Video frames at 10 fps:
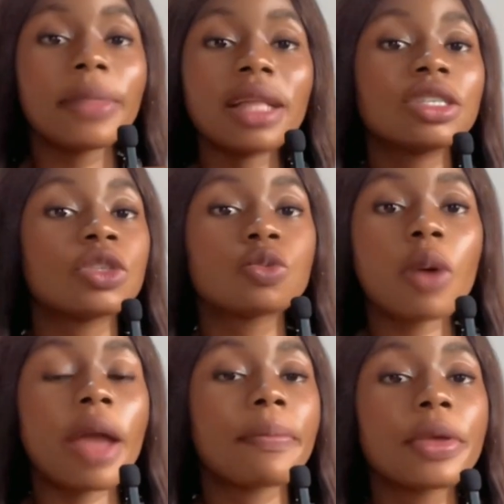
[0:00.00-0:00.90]
That is
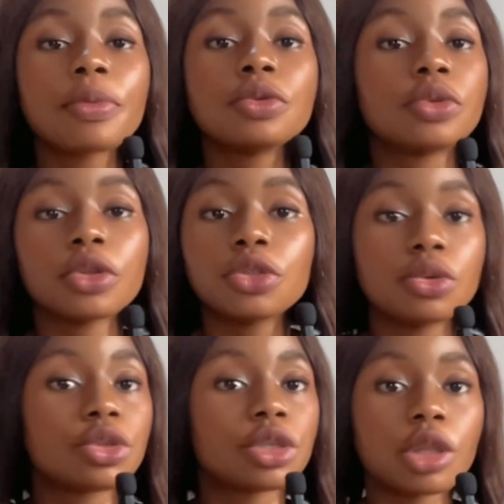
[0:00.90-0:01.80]
why people don't
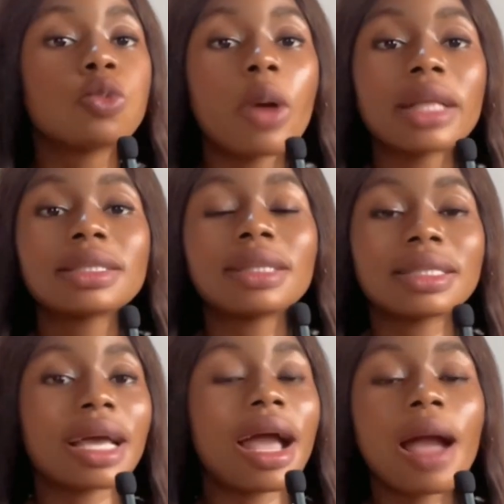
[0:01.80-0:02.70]
use words
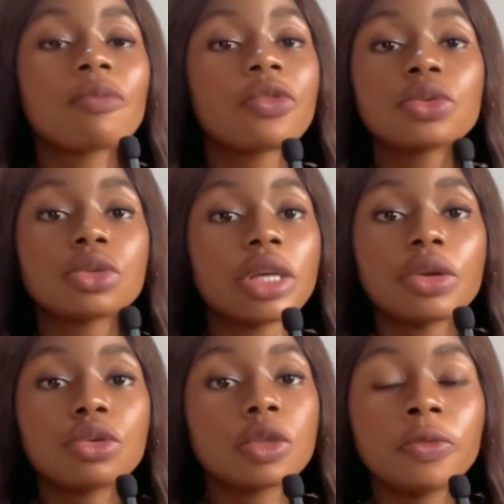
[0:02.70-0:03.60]
that are harmful to their
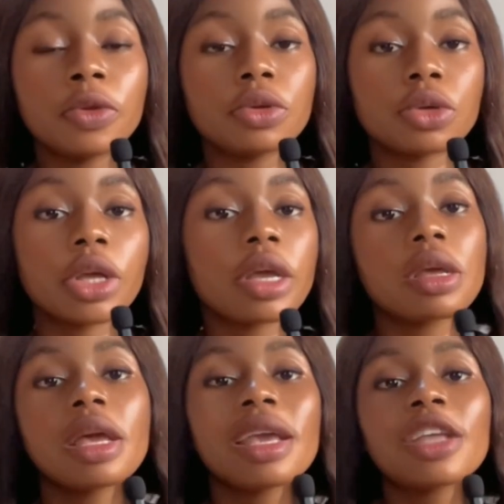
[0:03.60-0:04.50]
YouTube videos.
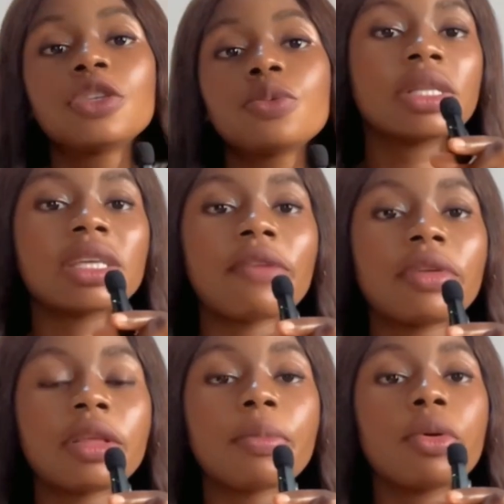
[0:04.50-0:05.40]
Okay, it reads
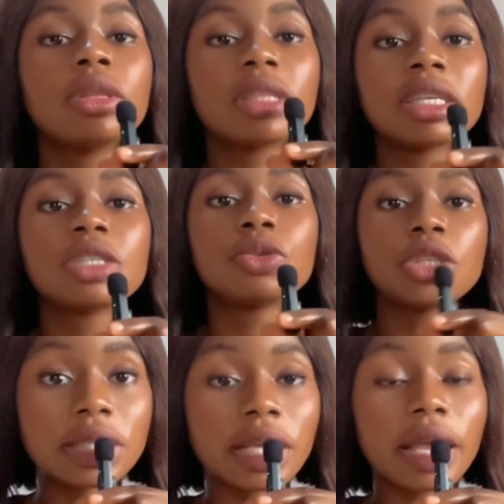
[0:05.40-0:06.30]
everything, both the things you
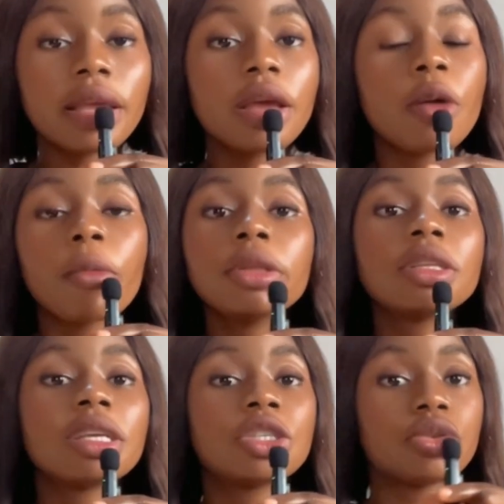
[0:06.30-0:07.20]

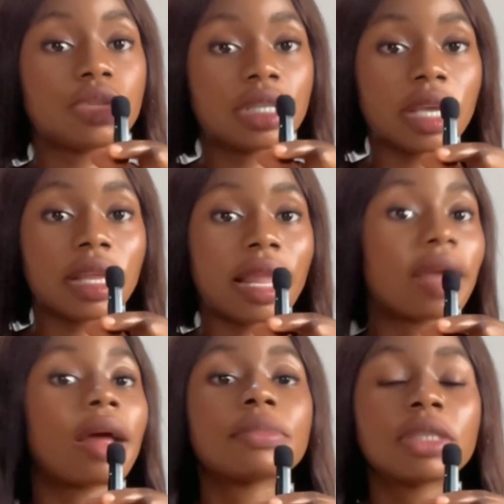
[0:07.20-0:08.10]
say,
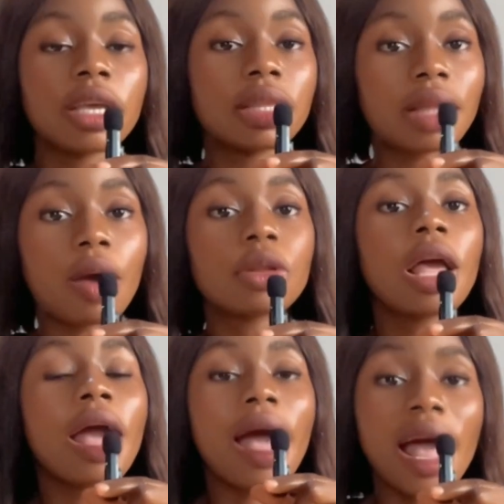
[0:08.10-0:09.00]
like I'm saying now,
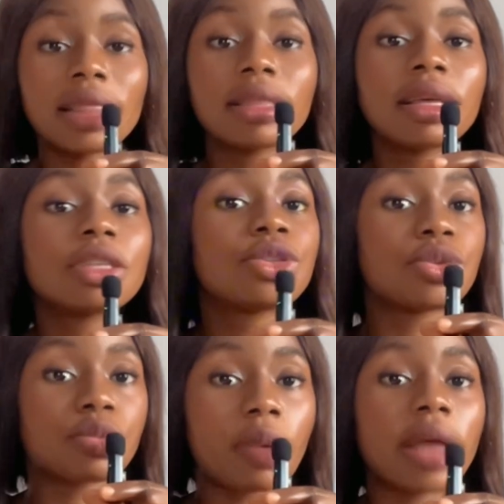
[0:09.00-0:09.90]
and the things
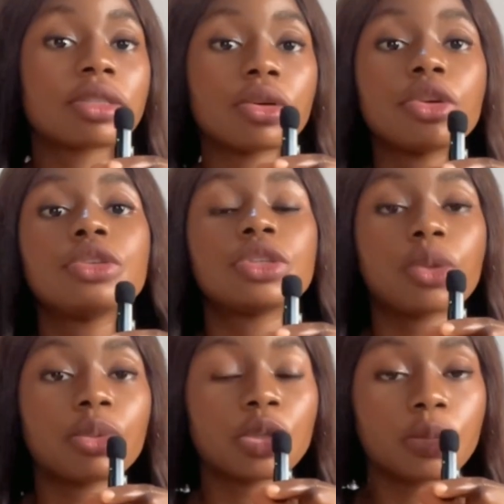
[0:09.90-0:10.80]
you write on your
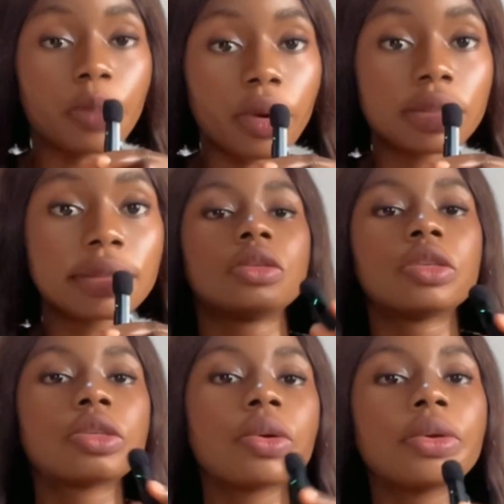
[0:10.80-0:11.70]
description box.
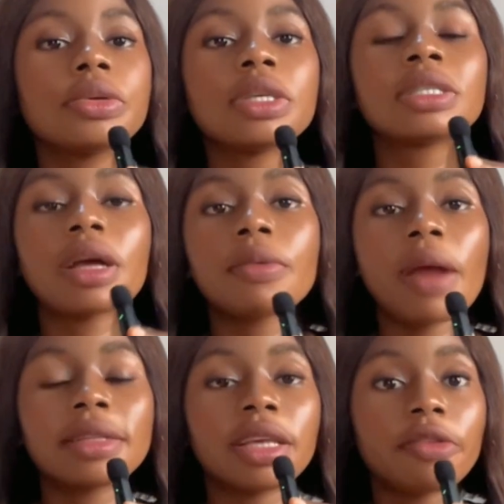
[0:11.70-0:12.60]
So use it and
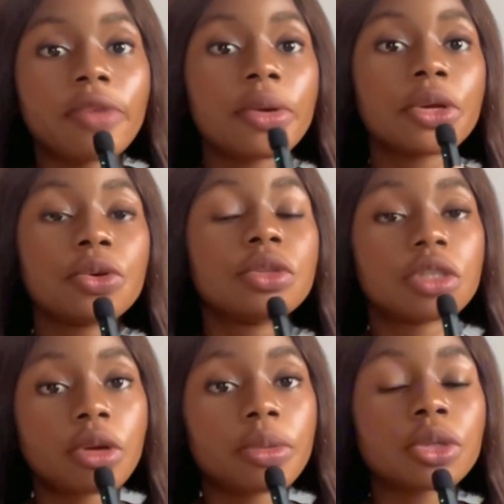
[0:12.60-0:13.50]
write a very good
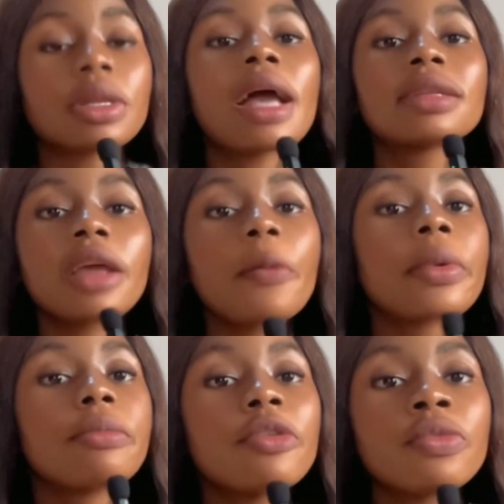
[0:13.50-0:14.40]
description. And then
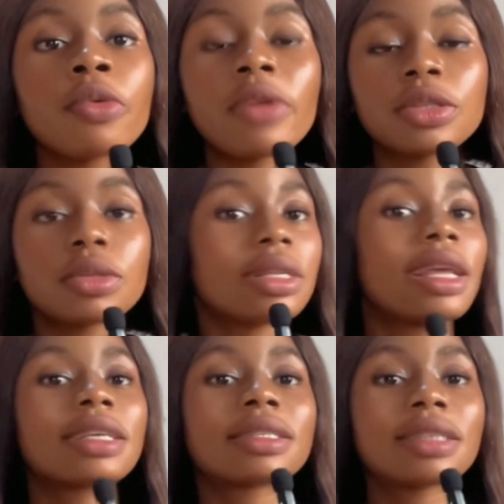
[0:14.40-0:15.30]
we move over to the
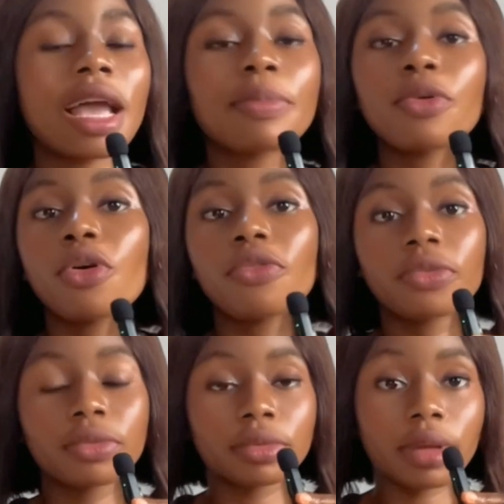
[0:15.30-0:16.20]
next type of
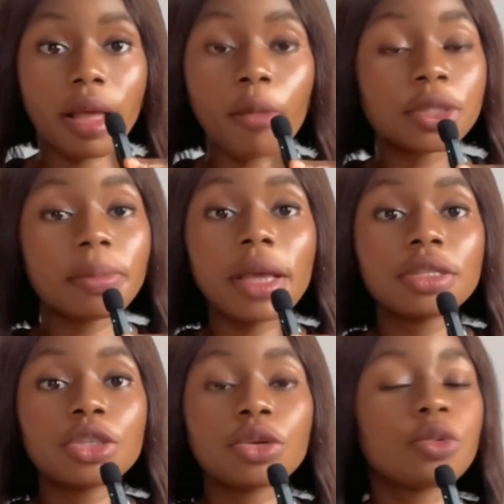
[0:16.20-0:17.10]

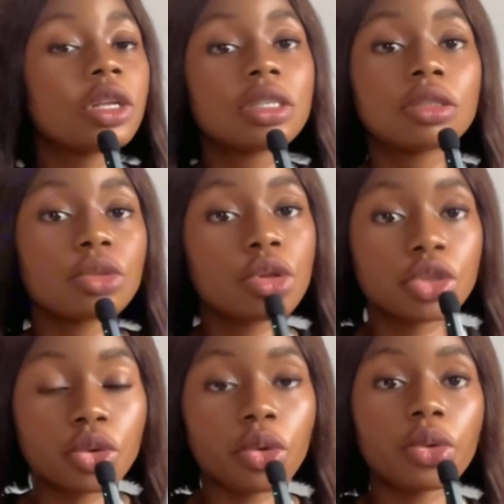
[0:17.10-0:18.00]
optimization. It is not
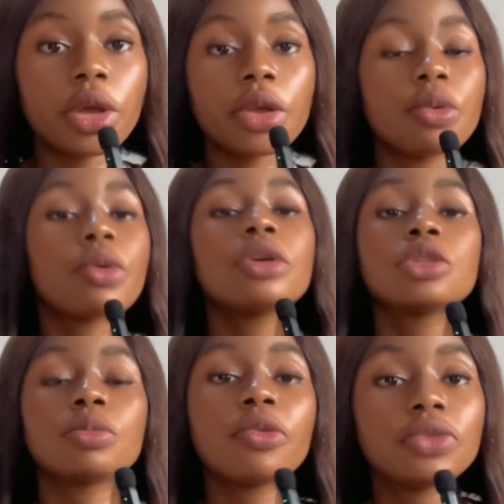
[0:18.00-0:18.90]
done. Okay, you're going
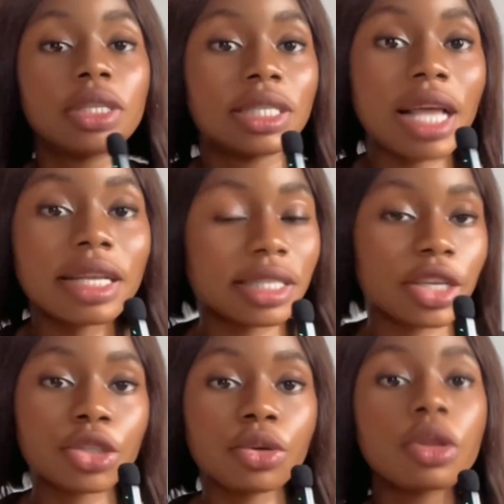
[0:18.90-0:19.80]
to move to the tag
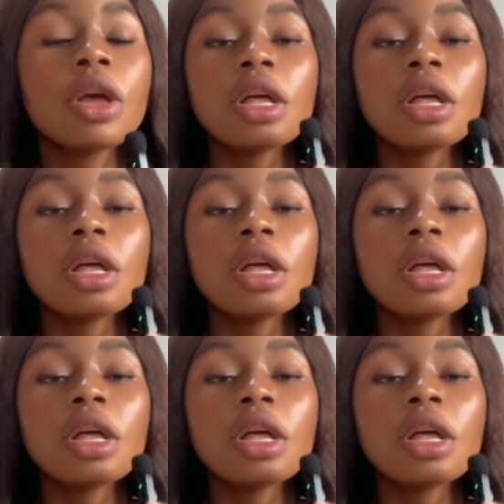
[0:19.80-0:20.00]
section.